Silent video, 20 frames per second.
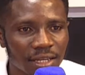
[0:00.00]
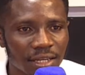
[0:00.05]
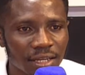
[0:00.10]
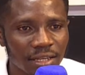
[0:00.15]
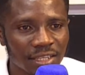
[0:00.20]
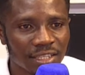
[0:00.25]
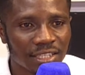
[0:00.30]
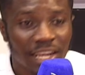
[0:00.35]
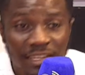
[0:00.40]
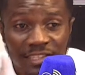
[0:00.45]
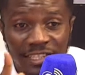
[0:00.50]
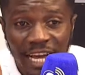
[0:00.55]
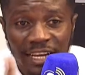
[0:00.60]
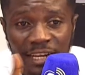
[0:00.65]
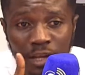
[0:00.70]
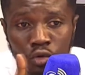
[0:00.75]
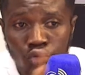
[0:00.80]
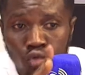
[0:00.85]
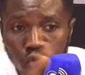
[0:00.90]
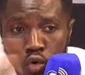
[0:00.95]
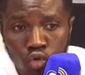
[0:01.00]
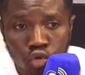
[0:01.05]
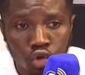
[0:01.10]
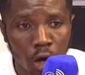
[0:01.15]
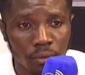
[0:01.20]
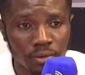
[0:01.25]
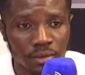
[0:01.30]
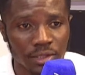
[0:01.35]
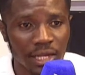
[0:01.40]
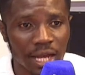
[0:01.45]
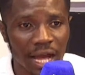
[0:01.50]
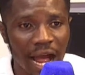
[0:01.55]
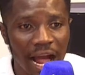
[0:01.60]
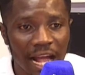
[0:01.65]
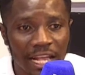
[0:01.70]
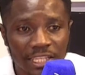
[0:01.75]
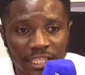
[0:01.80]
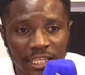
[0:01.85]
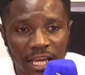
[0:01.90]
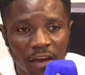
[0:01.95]
these are the two jobs at
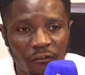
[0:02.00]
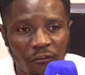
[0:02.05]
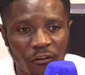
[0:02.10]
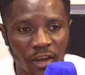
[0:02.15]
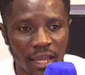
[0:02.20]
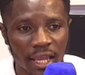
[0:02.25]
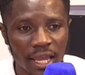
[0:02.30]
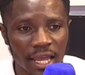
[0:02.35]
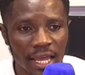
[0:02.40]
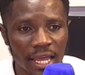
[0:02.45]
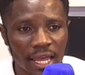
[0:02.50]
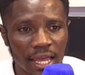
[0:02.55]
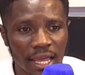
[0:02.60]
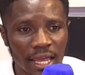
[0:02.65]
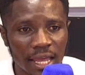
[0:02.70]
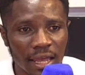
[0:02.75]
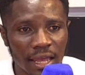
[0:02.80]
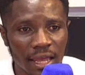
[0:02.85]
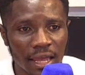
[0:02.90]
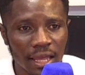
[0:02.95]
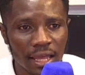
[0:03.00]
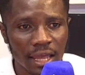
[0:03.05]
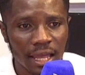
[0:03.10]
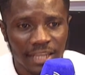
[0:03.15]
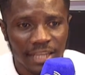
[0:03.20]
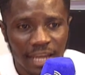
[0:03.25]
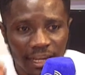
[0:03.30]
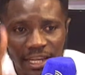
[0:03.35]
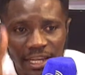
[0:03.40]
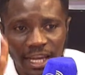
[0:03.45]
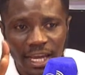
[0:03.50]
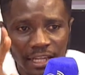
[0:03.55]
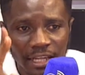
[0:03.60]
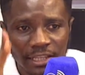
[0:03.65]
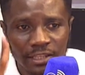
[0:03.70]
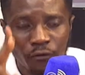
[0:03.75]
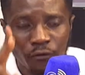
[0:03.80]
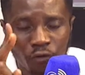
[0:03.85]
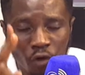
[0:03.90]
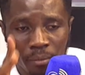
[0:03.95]
GFA the
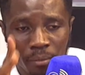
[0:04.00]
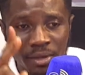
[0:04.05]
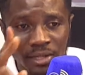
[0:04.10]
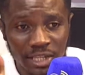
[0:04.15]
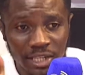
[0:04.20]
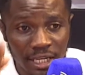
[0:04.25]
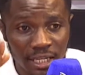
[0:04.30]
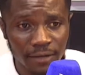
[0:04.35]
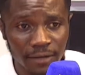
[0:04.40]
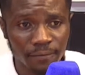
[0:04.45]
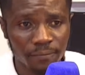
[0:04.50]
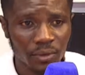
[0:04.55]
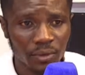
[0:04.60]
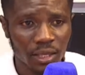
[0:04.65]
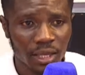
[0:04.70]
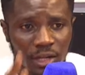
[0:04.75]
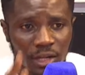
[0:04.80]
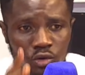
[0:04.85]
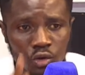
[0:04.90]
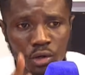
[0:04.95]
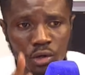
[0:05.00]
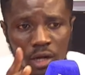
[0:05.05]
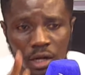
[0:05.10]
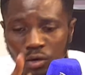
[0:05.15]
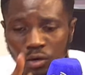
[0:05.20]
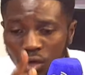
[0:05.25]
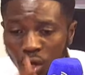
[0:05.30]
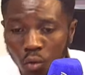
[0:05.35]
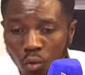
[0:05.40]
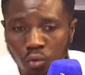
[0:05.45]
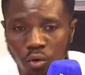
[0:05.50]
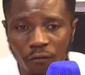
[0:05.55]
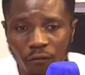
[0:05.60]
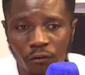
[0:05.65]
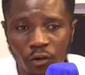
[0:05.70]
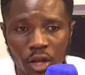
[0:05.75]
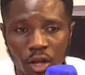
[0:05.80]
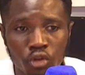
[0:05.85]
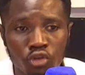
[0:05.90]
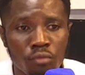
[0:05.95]
executive committee keto kreku no crop for
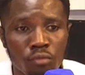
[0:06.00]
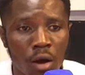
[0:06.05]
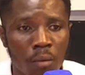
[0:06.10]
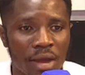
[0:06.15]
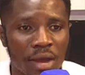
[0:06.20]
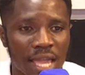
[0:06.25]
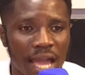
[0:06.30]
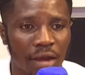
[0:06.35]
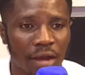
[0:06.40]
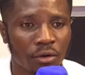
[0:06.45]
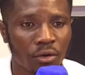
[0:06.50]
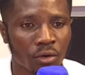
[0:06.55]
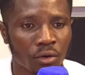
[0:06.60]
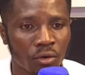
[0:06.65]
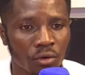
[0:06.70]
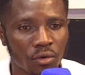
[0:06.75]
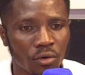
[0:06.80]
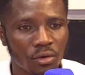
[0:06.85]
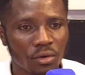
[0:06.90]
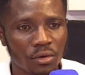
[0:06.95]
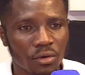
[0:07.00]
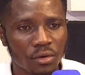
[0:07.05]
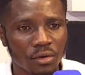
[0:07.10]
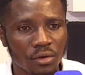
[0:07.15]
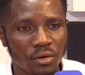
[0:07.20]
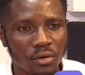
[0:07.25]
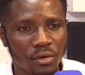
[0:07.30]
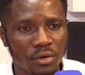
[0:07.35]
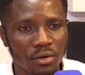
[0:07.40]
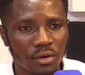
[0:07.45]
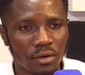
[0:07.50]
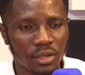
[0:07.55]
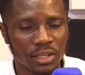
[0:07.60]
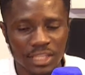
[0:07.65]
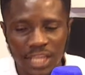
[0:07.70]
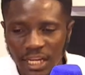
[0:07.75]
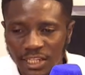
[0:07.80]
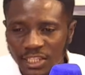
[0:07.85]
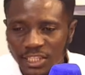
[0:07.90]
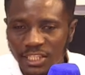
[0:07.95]
na dwuma mo ya no
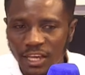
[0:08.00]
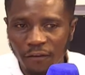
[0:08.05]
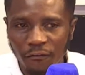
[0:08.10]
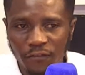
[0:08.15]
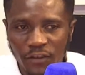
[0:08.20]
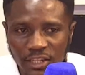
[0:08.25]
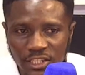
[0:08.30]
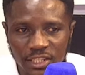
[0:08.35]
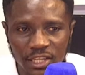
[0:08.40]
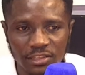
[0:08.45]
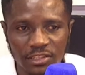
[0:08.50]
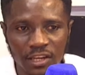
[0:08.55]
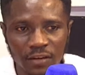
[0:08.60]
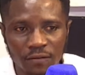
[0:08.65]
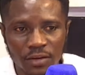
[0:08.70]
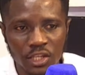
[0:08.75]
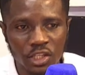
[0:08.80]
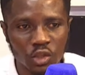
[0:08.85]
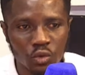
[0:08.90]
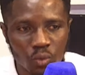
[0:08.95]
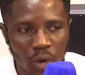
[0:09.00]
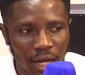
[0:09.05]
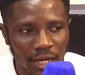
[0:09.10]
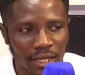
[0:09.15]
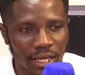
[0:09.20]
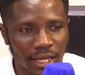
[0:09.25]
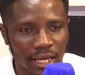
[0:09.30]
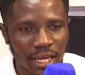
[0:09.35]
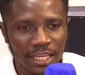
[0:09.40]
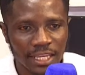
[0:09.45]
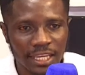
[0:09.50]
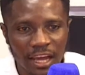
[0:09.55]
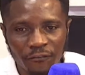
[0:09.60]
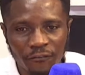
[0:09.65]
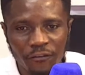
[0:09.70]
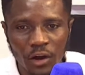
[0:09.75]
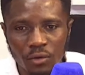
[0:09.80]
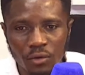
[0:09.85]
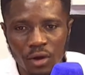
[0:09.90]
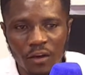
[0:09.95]
yes she fishes division 1 yen
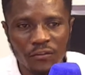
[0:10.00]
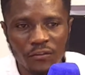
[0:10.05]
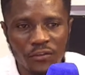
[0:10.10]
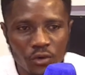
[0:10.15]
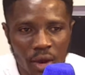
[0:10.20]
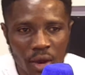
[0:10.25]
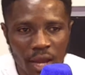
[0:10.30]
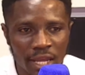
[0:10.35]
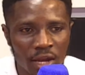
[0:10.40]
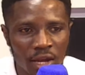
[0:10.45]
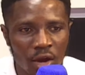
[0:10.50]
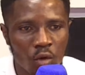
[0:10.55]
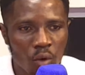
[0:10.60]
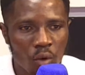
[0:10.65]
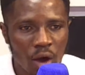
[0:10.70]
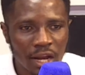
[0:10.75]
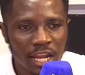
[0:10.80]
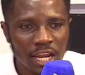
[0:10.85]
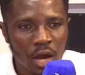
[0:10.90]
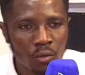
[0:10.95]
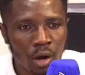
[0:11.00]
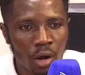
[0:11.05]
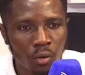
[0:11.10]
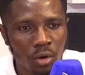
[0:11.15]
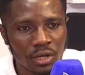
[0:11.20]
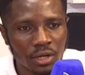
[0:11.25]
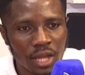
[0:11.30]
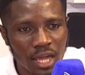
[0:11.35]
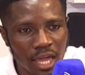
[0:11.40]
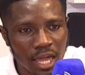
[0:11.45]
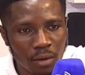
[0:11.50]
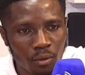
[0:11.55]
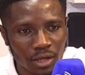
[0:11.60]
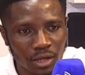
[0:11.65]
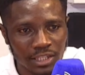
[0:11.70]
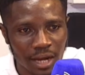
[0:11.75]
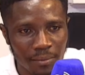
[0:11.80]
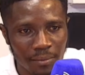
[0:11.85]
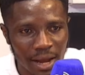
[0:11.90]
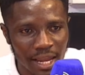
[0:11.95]
fa referee one na kwako di game
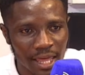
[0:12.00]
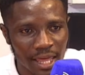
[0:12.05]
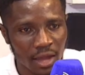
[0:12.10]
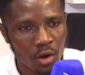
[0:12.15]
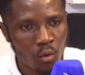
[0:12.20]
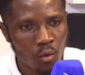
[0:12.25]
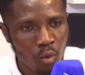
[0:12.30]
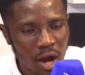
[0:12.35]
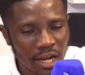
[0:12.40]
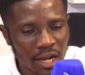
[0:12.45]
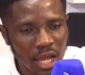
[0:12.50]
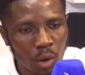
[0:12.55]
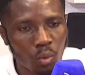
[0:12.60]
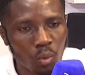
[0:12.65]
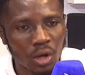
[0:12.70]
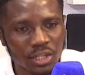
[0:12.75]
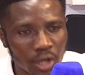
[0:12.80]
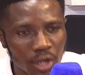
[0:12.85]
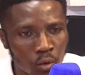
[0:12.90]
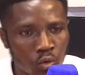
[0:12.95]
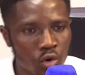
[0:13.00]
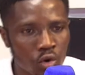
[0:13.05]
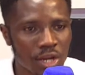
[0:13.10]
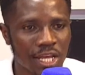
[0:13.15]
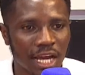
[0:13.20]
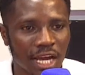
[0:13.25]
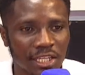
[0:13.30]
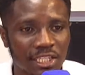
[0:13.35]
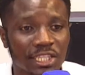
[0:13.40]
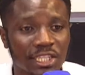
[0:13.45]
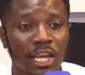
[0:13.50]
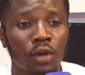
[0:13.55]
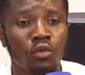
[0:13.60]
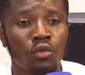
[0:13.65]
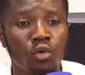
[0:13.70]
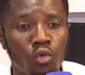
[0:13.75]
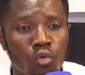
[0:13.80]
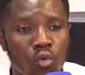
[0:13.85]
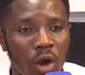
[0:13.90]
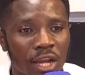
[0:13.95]
otamale one na kwako dawu ni ahyehye no
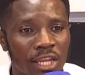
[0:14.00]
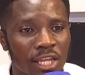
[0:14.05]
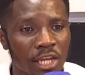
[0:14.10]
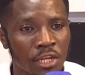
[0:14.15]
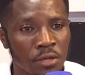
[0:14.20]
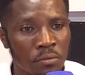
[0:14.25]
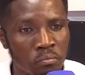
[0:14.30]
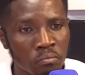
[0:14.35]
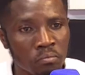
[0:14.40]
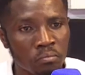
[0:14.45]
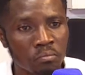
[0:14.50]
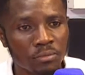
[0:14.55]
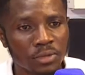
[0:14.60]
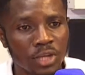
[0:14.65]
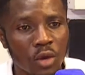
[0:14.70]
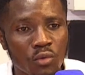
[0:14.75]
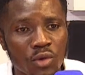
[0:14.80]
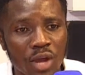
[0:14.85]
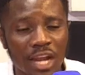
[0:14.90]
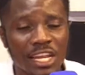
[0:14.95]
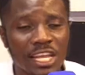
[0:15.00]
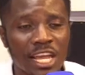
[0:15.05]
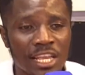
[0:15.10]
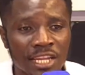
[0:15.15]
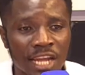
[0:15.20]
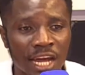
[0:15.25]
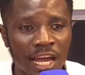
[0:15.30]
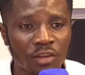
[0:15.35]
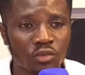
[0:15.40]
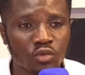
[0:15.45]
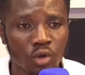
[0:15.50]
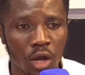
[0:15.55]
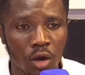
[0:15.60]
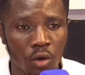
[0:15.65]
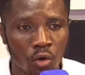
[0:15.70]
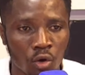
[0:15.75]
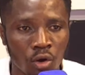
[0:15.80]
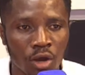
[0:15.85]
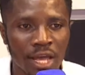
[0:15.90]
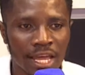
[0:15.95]
kwani anim ye wi ani nyina ya so e
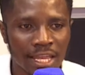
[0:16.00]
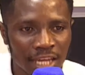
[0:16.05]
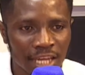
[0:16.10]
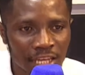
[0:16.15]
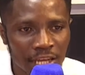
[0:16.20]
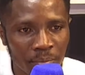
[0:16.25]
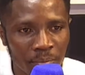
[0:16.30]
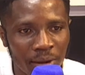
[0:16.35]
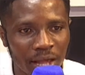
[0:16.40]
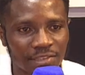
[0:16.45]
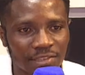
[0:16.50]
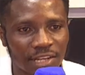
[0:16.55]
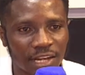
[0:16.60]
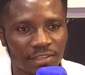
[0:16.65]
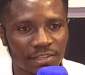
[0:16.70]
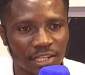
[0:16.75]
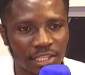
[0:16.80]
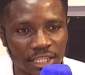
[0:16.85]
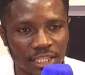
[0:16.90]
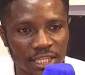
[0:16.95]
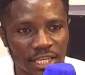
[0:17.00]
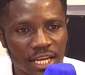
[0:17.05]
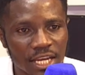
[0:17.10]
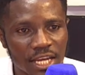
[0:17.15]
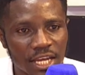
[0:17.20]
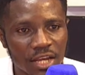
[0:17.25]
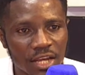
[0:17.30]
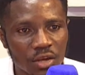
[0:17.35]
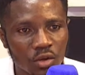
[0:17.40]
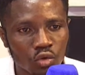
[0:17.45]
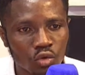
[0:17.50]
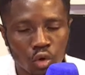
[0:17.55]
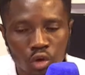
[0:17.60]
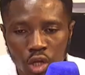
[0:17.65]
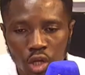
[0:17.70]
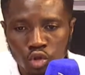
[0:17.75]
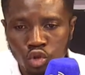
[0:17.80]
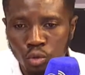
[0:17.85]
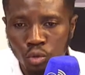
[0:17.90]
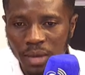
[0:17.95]
ho ne di Black Stars echi so they
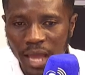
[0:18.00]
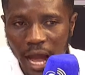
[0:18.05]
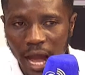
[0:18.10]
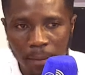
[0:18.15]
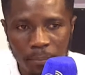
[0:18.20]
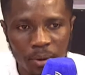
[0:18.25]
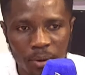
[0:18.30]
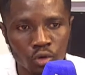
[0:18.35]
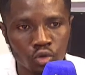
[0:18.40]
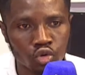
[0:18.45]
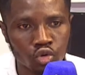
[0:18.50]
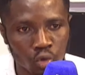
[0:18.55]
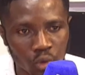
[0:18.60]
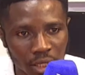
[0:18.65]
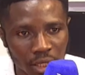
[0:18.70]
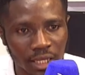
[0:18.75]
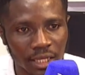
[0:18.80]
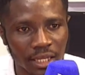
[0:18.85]
should be up and doing